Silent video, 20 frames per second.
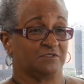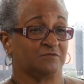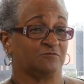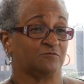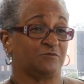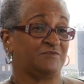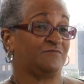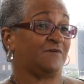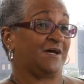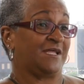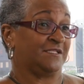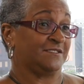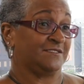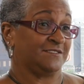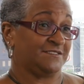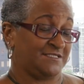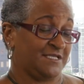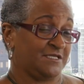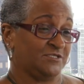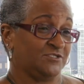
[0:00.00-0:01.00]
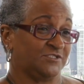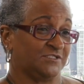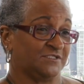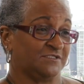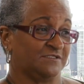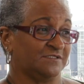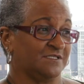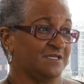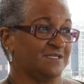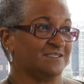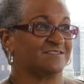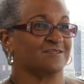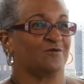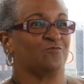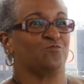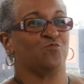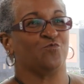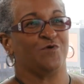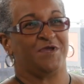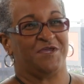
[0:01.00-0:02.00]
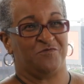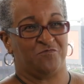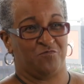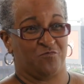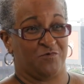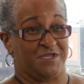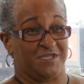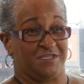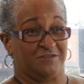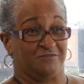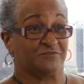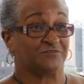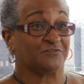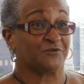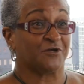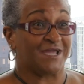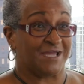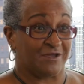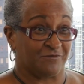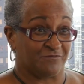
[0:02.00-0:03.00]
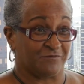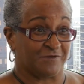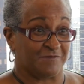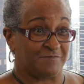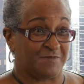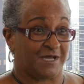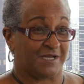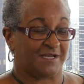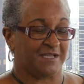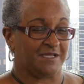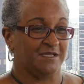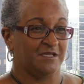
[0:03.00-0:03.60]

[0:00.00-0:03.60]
revitalization is a win-win for everybody.